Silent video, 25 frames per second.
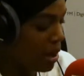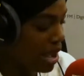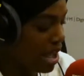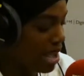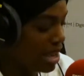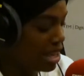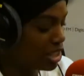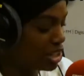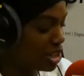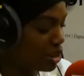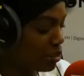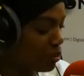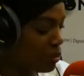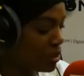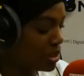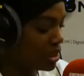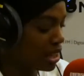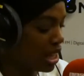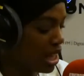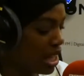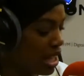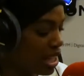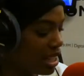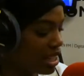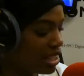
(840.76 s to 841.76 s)
My agent was
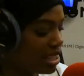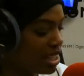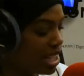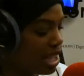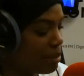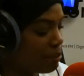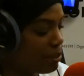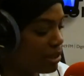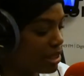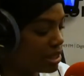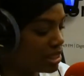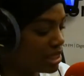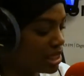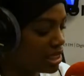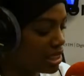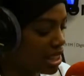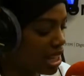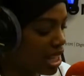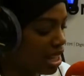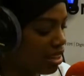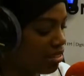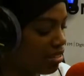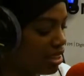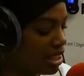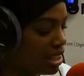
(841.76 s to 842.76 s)
like, yeah, but she's
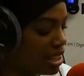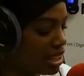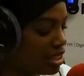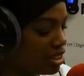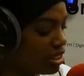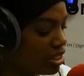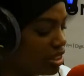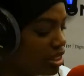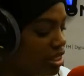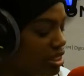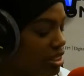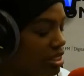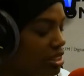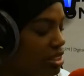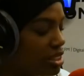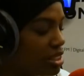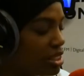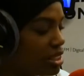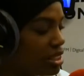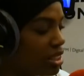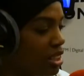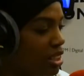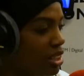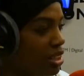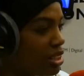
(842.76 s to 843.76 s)
like really good,
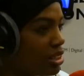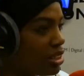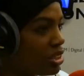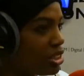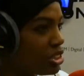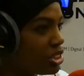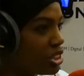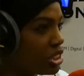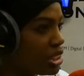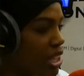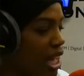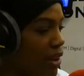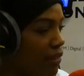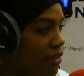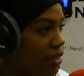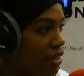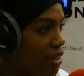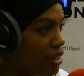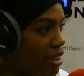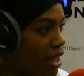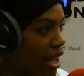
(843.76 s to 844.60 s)
so you just have her